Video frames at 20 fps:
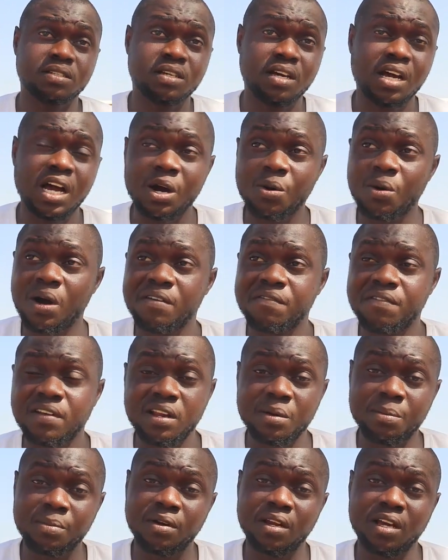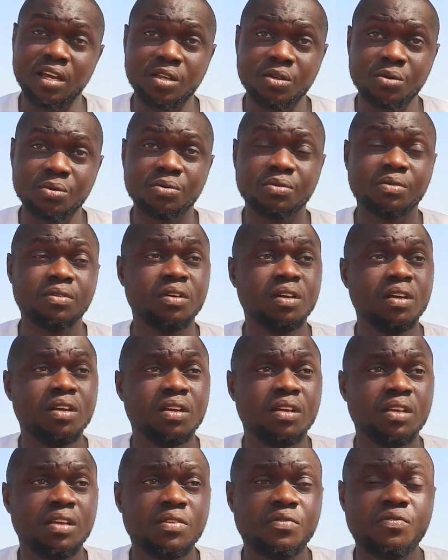How available are you?
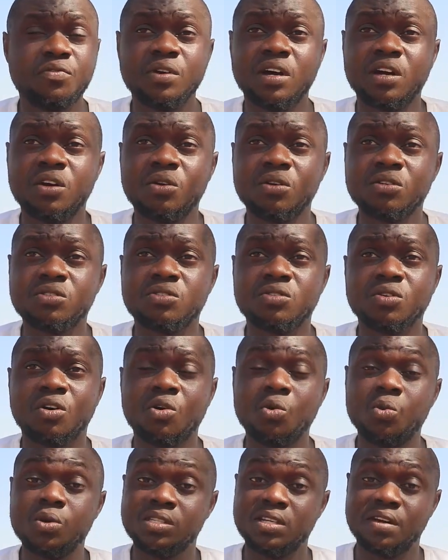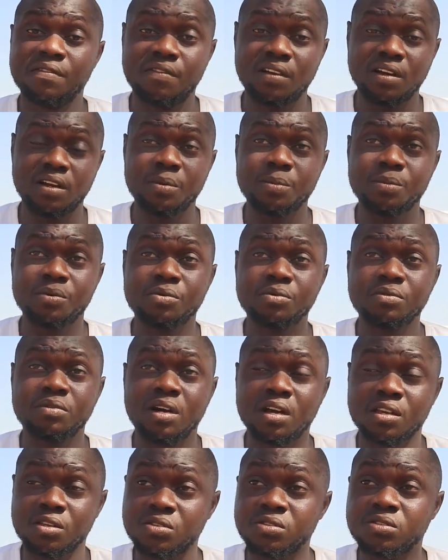If you are not always available
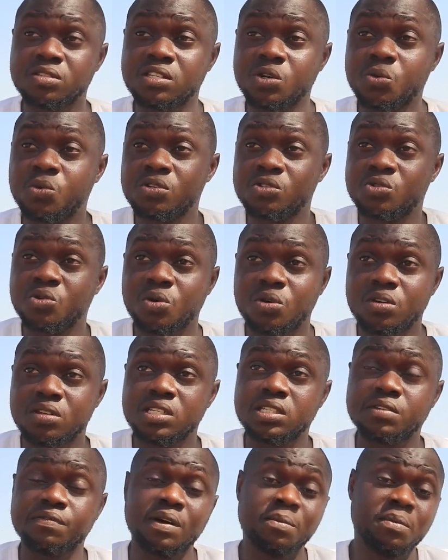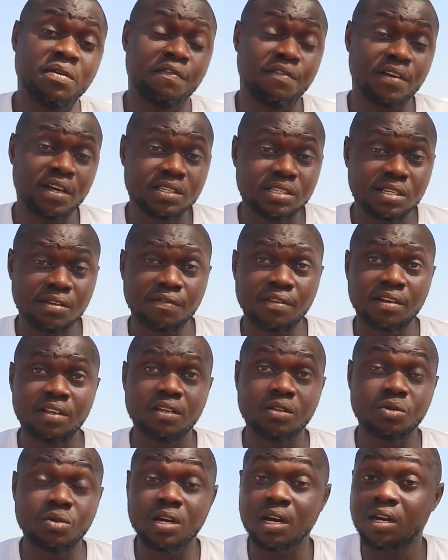and you still want to run this farm
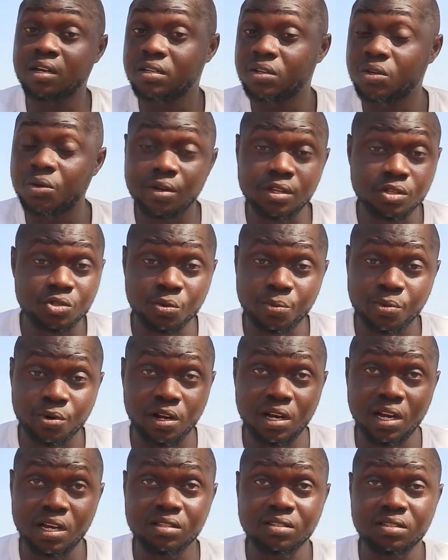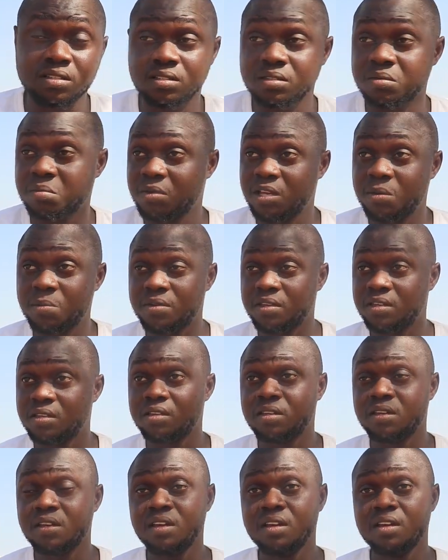effectively, you can go into broilers. Maybe
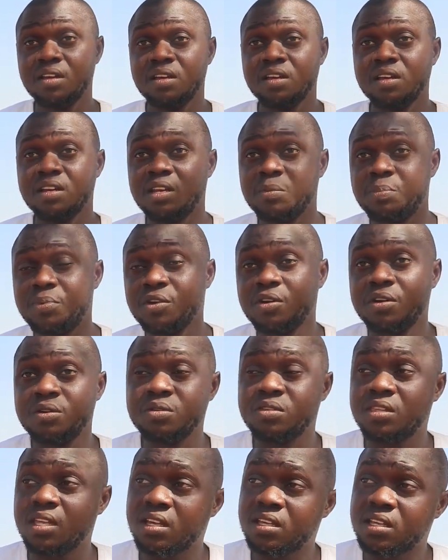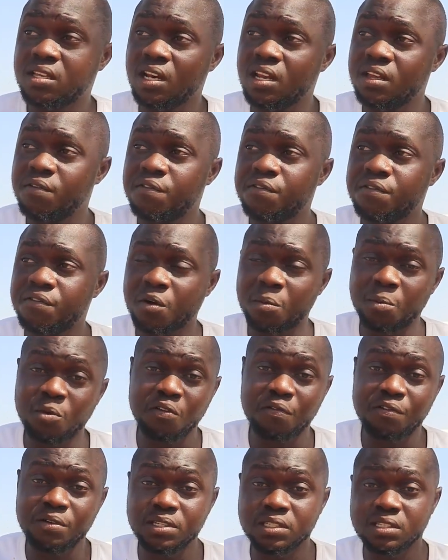the period you take leave from
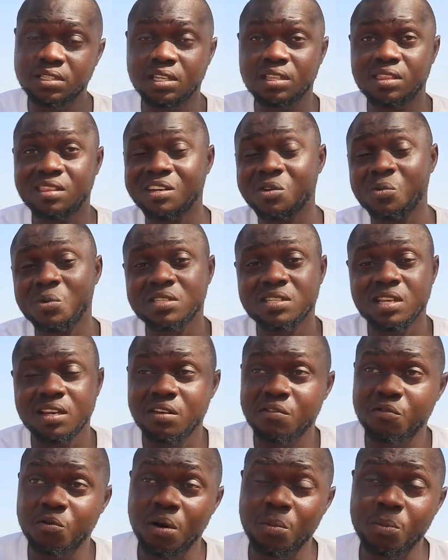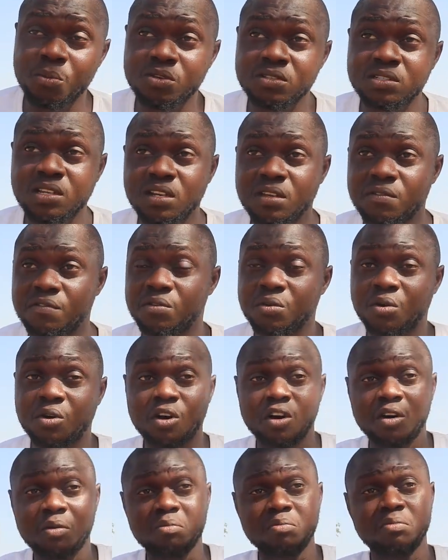office, say 3 weeks leave, 1 month leave, you
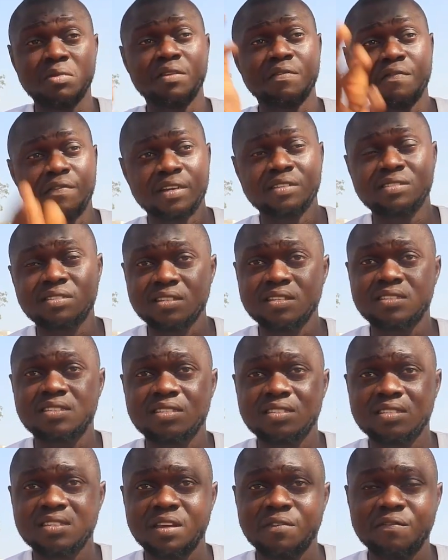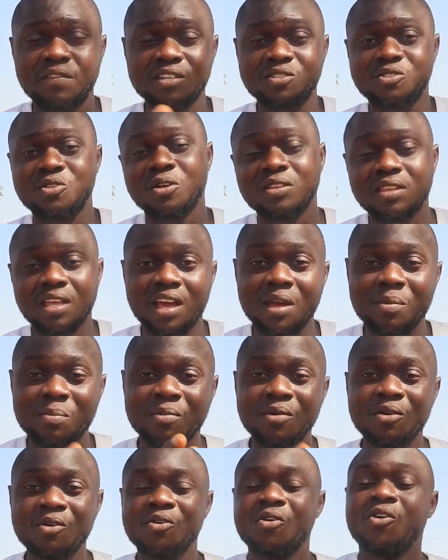come invest your time
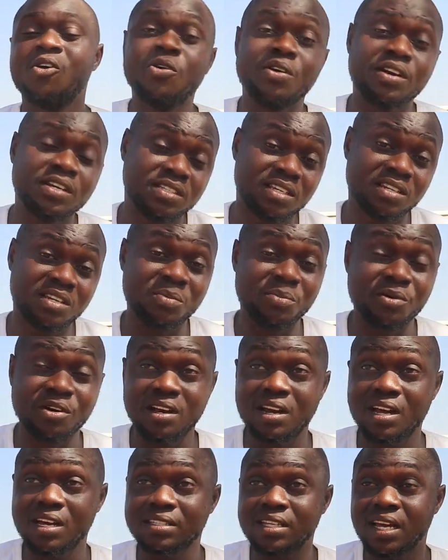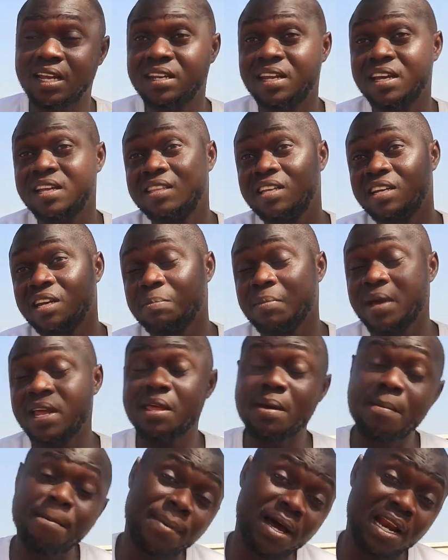on raising the broilers, and then the
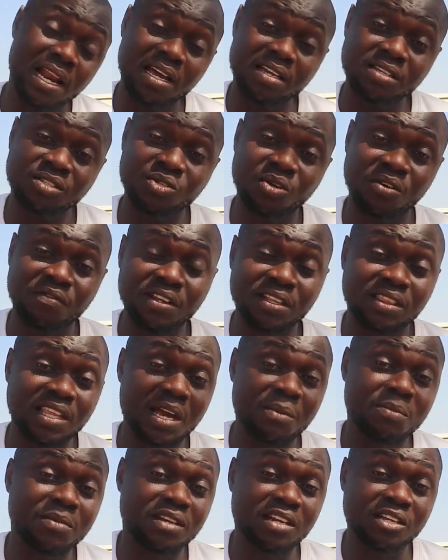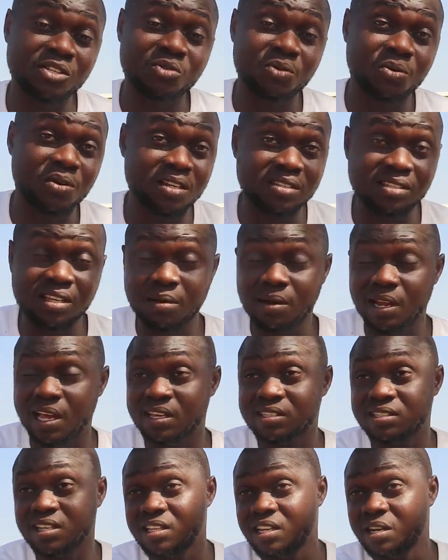remaining balance of the time needed to raise them,
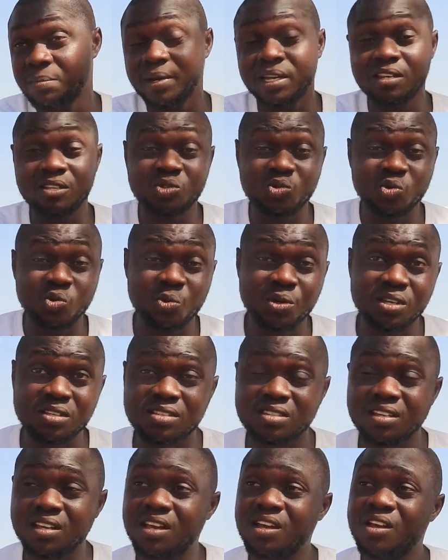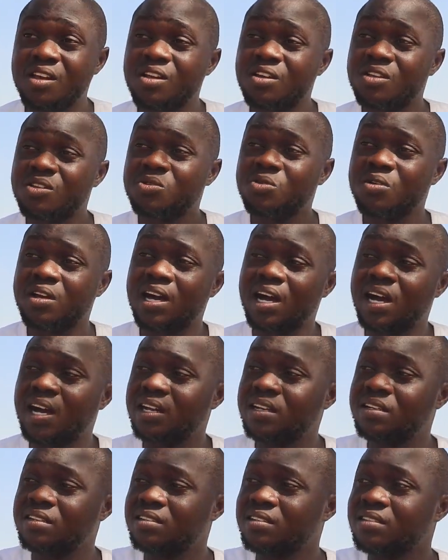like say the remaining 2 weeks, you
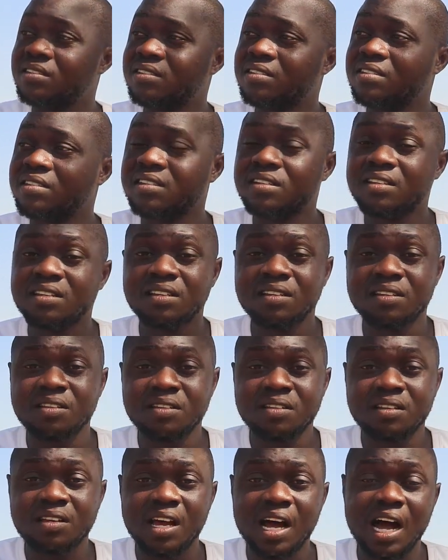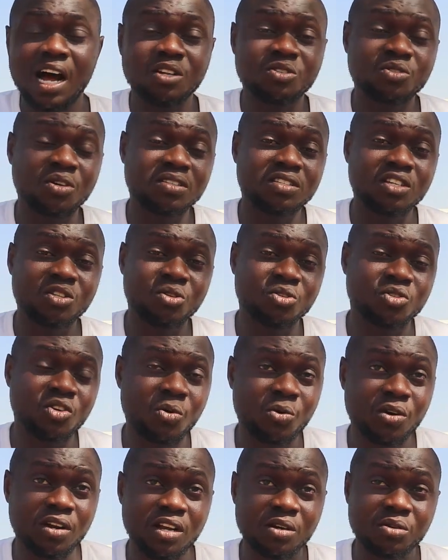can outsource it to
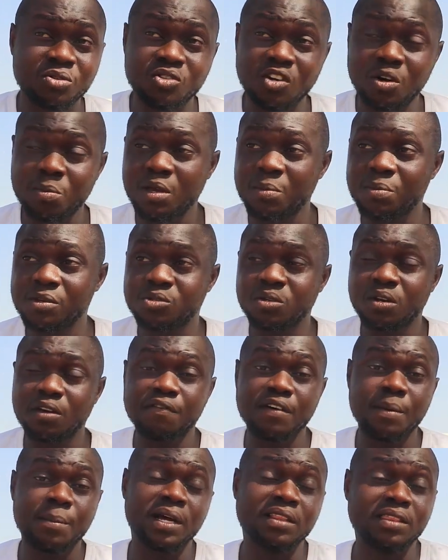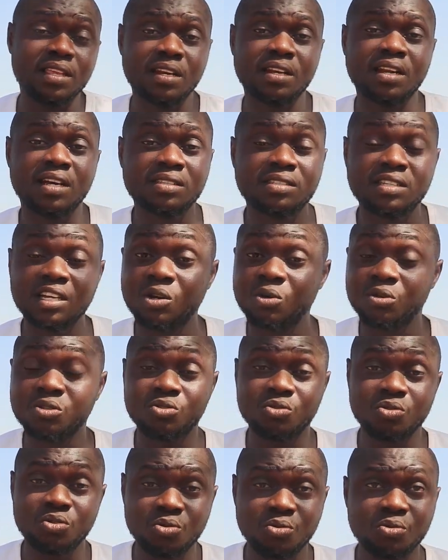someone else or maybe to the farm attendant alone
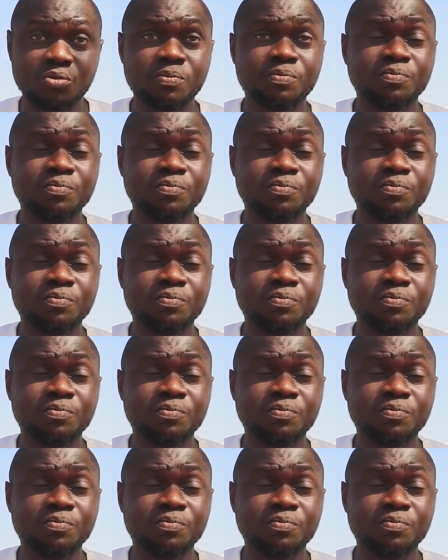to do.